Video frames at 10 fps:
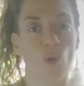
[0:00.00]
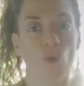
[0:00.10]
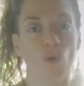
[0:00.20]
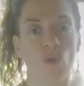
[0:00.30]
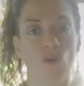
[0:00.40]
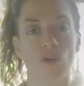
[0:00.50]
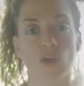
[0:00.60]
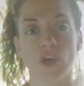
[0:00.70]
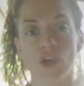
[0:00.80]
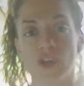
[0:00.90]
or
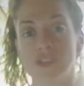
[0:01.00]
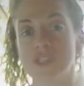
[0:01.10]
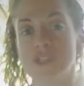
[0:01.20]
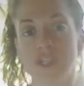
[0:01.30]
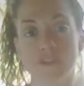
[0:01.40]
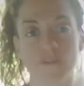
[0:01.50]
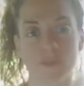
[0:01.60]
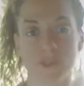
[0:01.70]
conditioning from